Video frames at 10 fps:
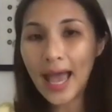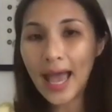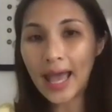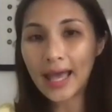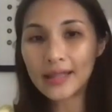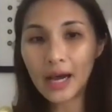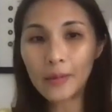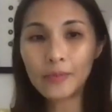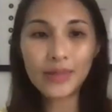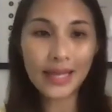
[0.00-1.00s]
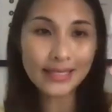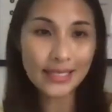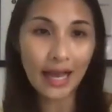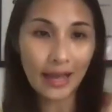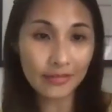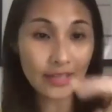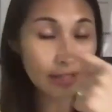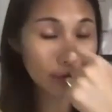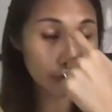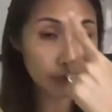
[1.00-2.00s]
And later I have
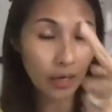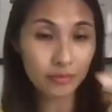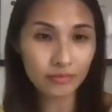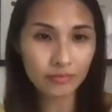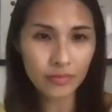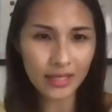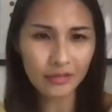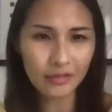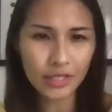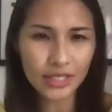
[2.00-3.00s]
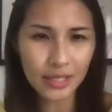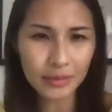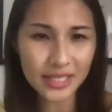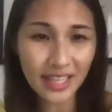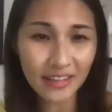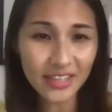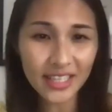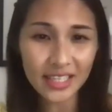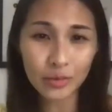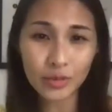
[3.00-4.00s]
another, I think reason number
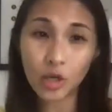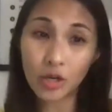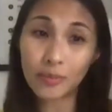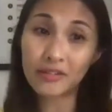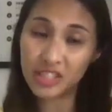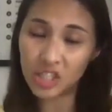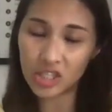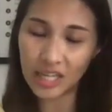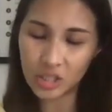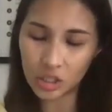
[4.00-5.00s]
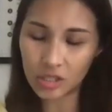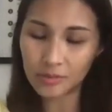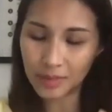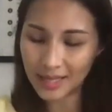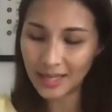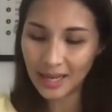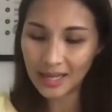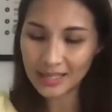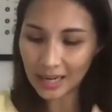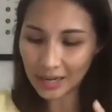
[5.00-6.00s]
7 is we'll talk about visualization, but
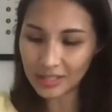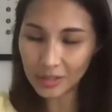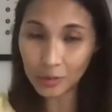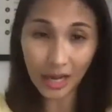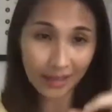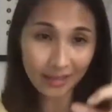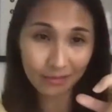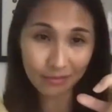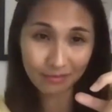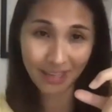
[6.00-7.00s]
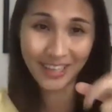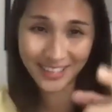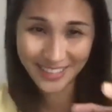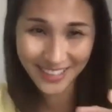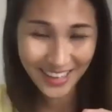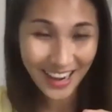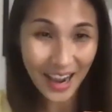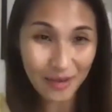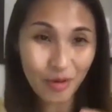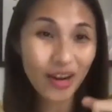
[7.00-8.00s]
currently we're at
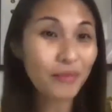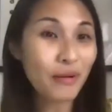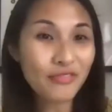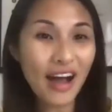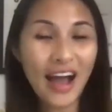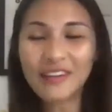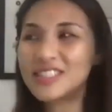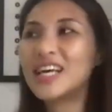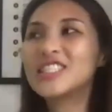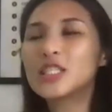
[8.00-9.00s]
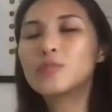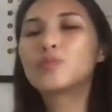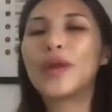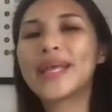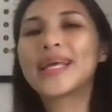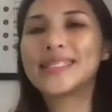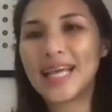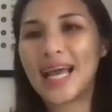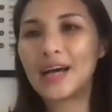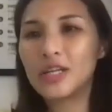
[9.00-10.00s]
point number 5 is that just break it
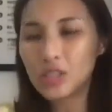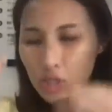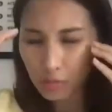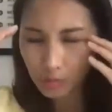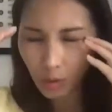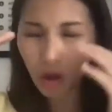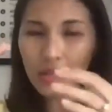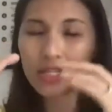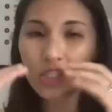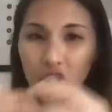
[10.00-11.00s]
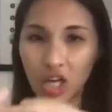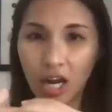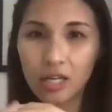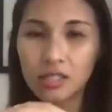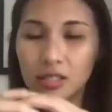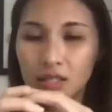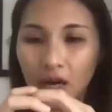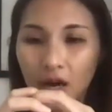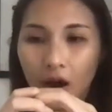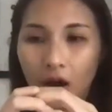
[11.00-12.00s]
down into smaller chunks
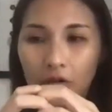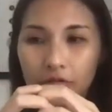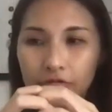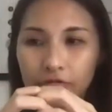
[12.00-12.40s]
of